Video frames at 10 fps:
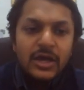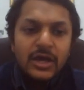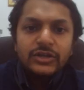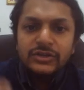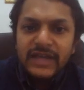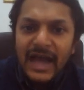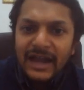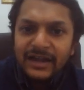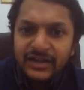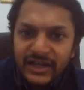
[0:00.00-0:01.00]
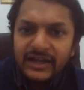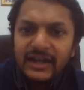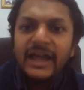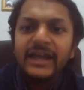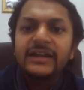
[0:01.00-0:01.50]
So that green
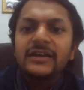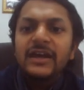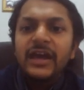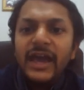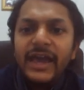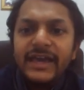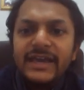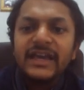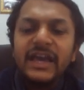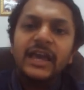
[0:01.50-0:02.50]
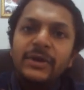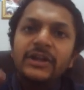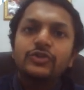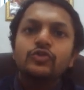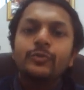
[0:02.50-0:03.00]
light is
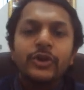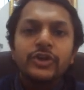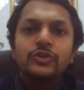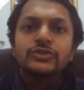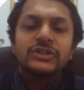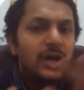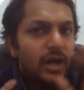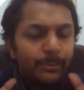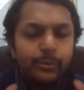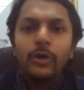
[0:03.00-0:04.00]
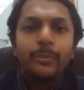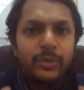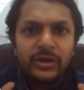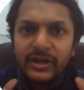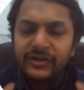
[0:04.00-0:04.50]
able to produce a
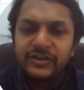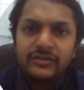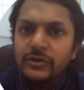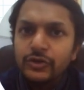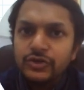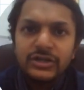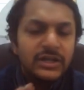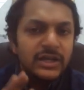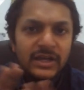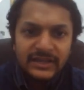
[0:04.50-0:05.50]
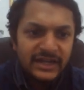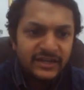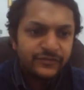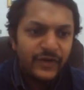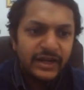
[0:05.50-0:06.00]
proper resolution, that
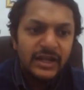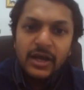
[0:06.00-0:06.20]
is fine.